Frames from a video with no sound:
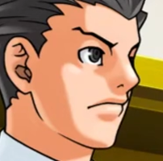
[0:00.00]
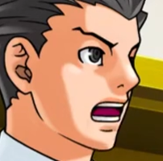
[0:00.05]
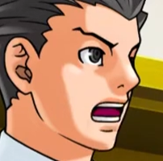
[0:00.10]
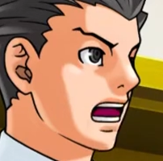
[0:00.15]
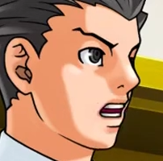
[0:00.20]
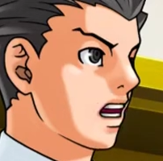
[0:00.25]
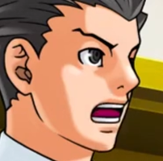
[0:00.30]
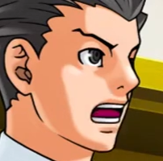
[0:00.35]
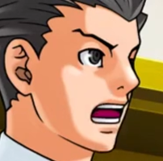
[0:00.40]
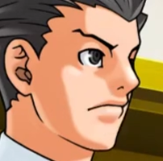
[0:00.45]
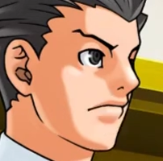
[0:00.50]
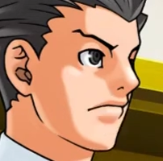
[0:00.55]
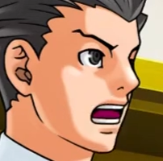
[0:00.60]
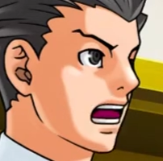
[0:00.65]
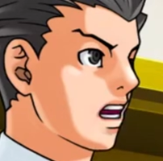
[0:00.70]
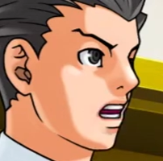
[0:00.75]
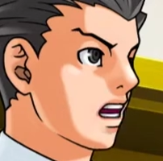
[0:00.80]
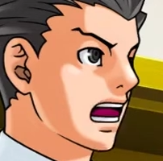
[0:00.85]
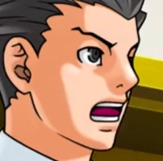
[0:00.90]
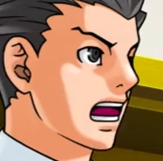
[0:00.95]
to this
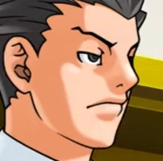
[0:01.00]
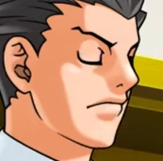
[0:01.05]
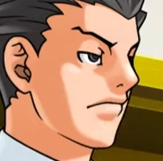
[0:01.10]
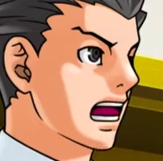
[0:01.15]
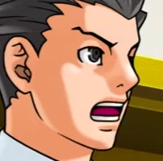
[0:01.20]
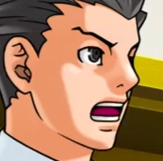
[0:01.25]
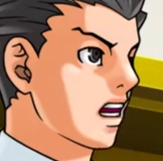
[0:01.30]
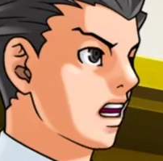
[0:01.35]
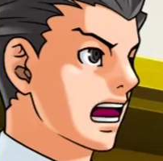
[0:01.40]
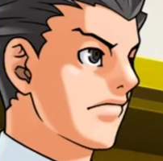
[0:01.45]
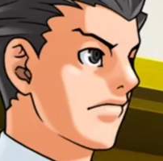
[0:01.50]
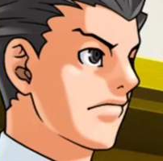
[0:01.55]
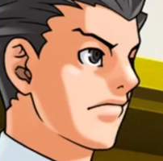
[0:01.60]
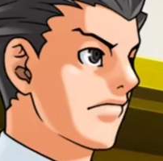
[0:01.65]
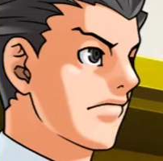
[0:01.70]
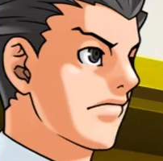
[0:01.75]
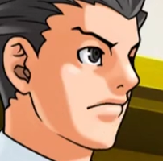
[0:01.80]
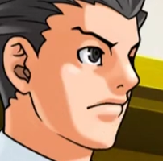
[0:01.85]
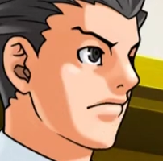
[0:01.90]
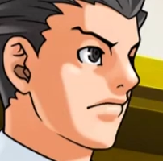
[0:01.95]
conversation. That's how
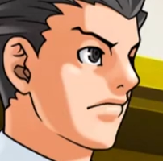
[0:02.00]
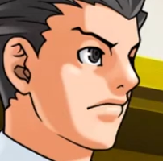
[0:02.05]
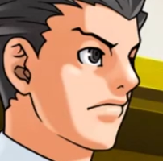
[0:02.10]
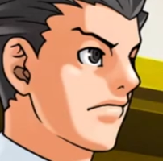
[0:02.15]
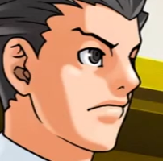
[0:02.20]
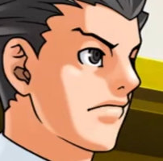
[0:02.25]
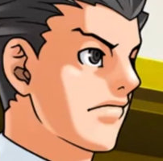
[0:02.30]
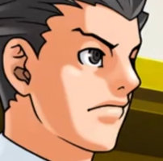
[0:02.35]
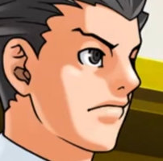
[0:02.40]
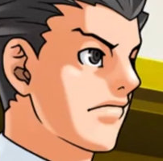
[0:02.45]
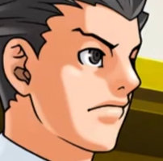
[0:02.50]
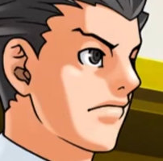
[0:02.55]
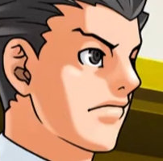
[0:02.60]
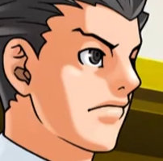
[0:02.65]
you knew the thinker